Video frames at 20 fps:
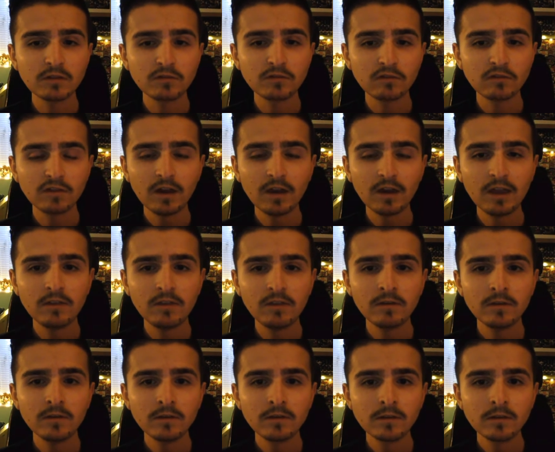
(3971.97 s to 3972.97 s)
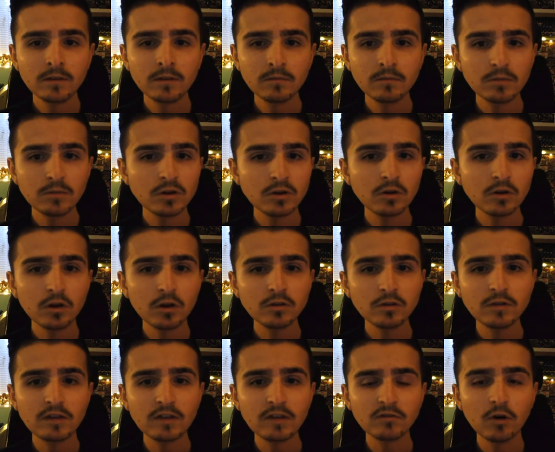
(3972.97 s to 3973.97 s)
on the side, but you can't
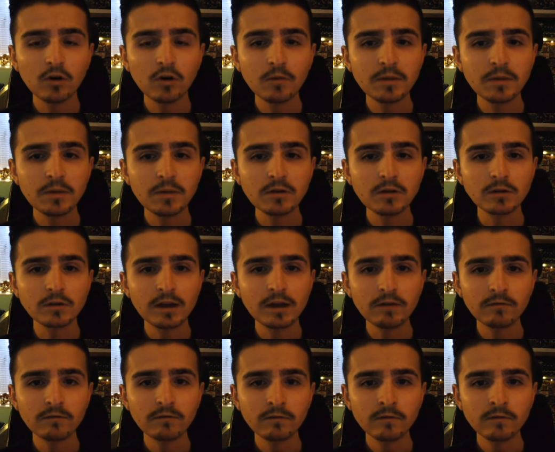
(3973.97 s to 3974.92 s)
do that. It's got to be your life.